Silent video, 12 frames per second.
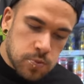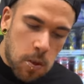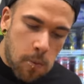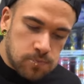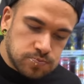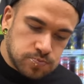
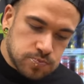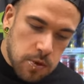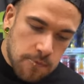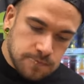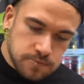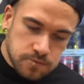Did you ever
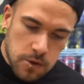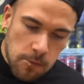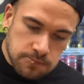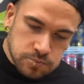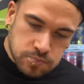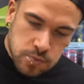watch watched his
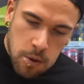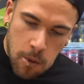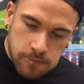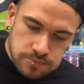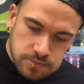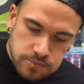videos, he's
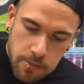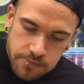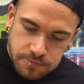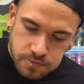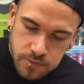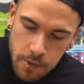known for
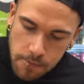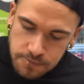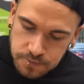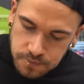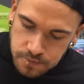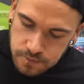cleaning up the
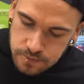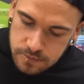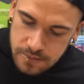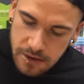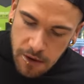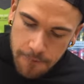plate.
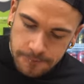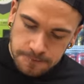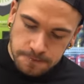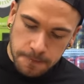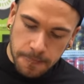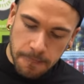
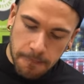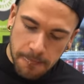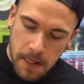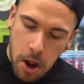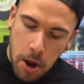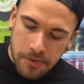I think
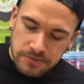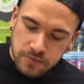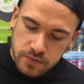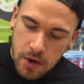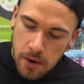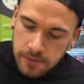he even
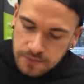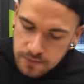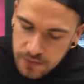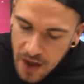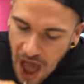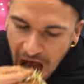says
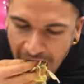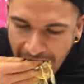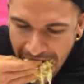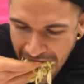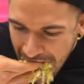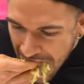better than your
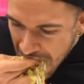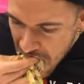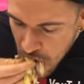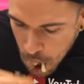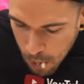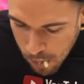grandma would like,
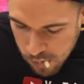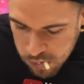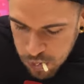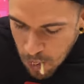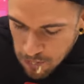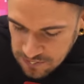or
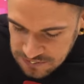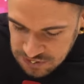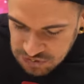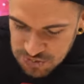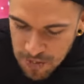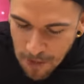as much as your
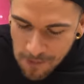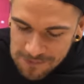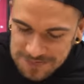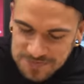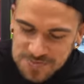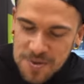grandma would like
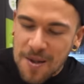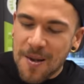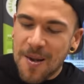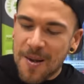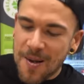on his Facebook.